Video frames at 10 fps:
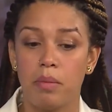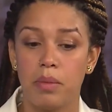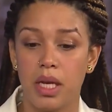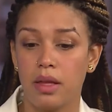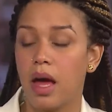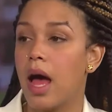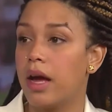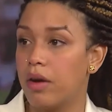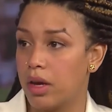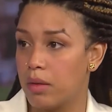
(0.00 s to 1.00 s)
meaning that
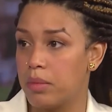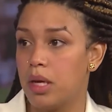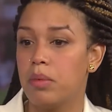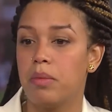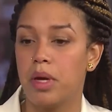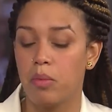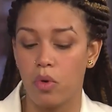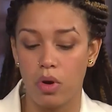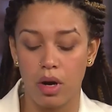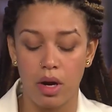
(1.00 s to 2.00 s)
higher income people pay
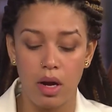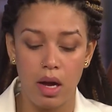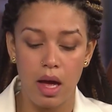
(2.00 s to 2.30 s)
more